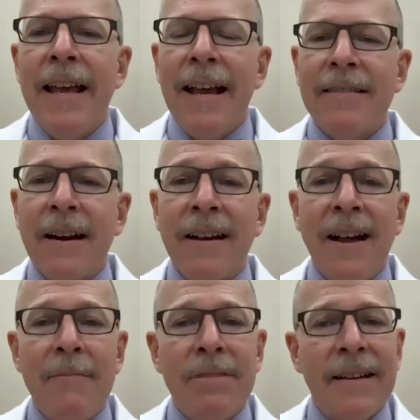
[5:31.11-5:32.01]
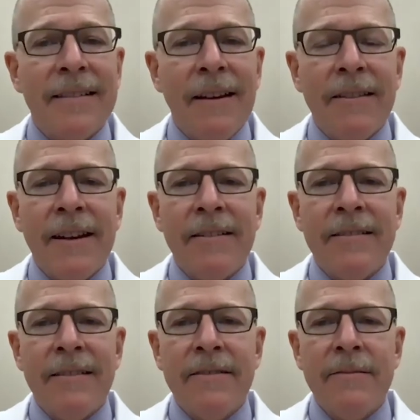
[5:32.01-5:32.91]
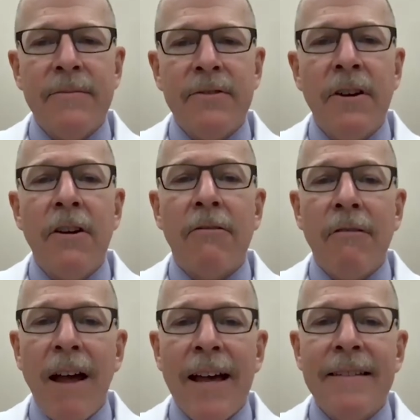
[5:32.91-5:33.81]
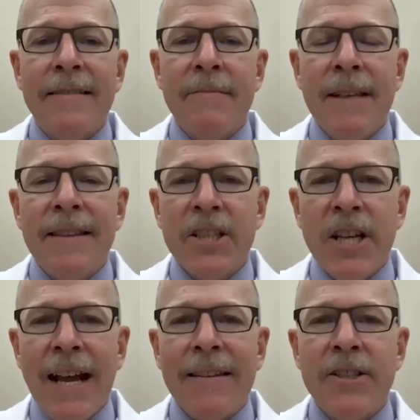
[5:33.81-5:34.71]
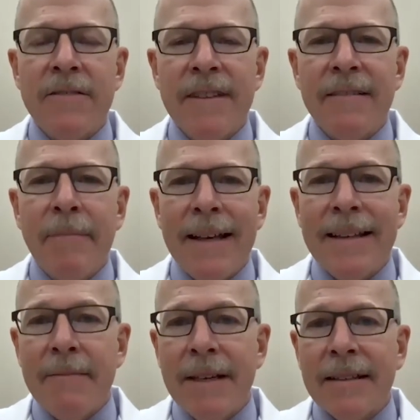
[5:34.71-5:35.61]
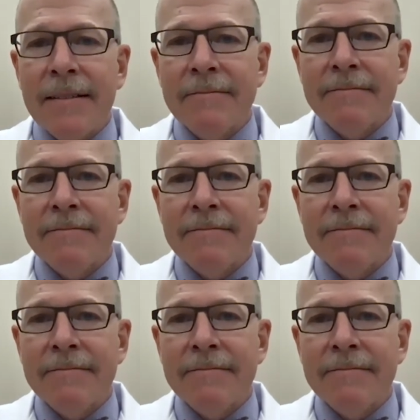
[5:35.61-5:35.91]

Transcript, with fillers: as our complex healthcare systems rise to meet the challenge of this pandemic.